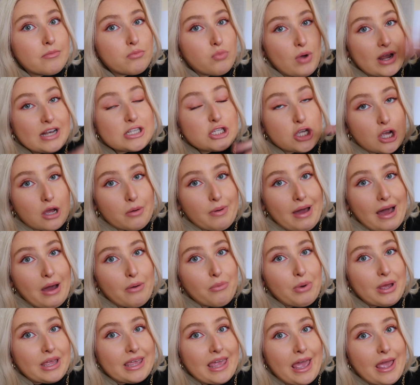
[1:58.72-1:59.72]
went to go
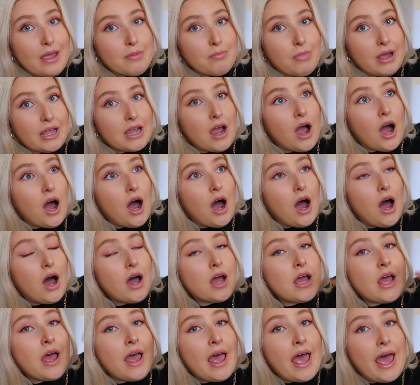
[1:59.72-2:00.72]
out and get in my
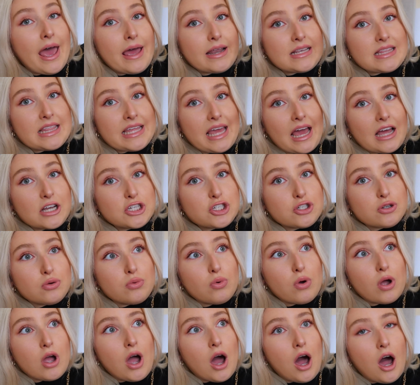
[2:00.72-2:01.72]
car, and the
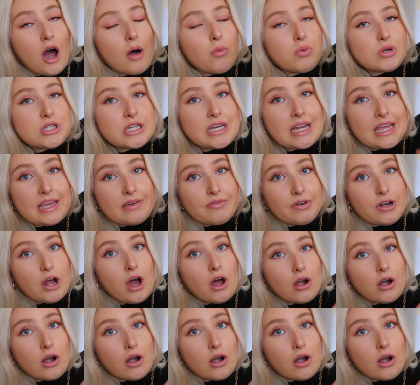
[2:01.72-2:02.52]
actual car wouldn't even